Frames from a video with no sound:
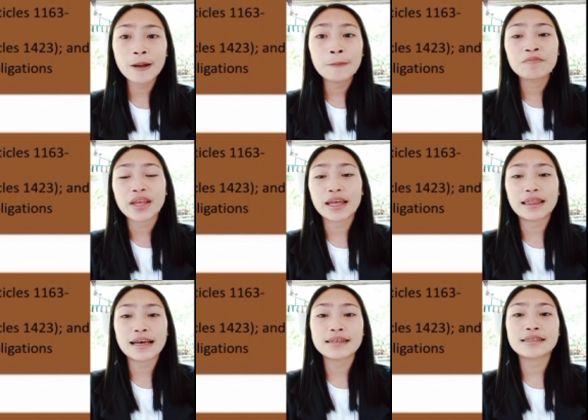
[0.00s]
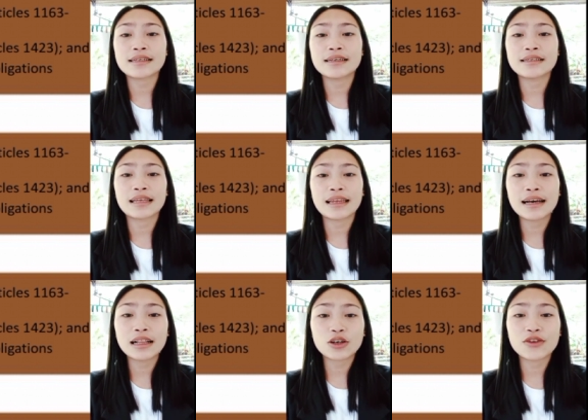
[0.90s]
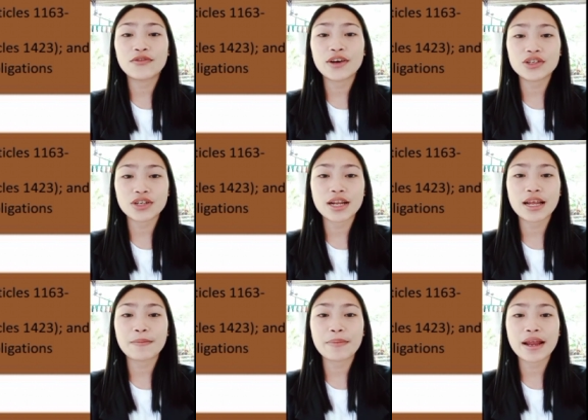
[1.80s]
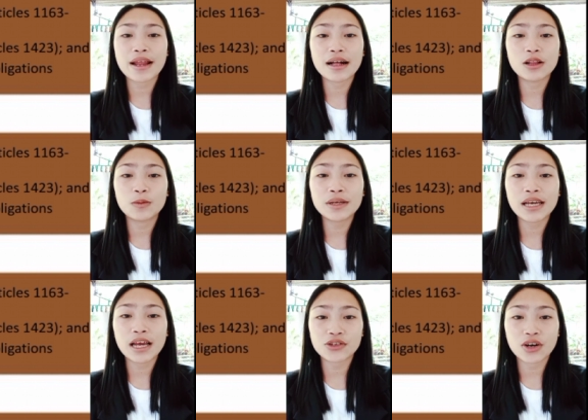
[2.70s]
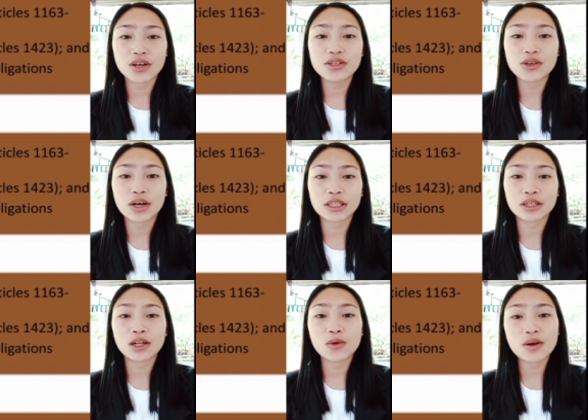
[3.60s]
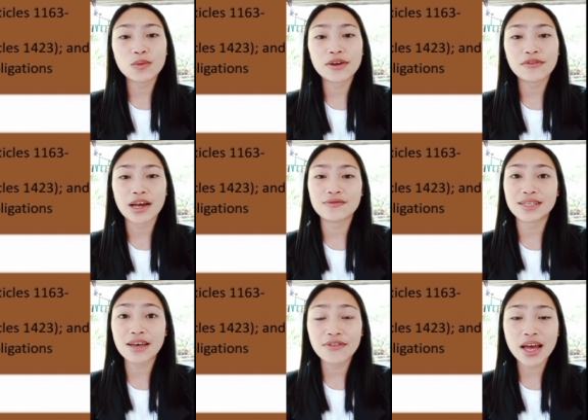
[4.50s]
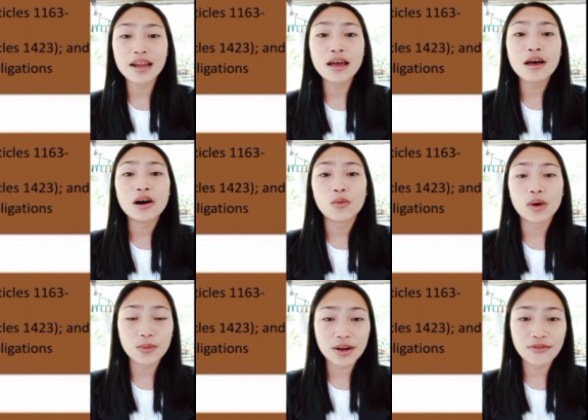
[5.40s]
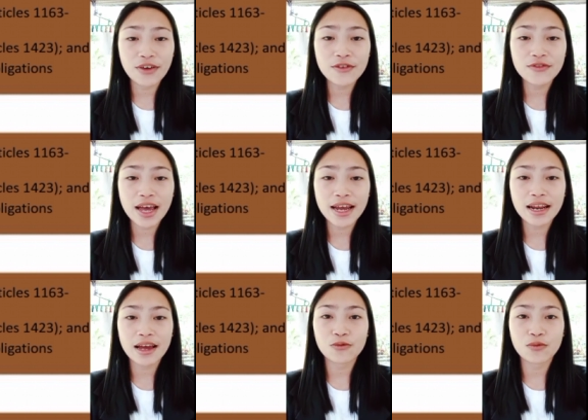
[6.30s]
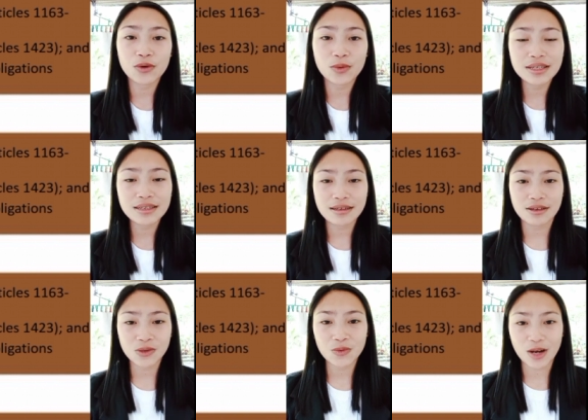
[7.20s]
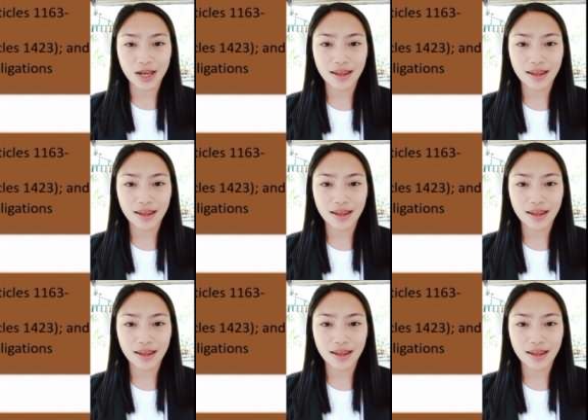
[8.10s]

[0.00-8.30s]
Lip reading: And last is legal convention and penal obligations, so Article 1157, 1159, and 1161.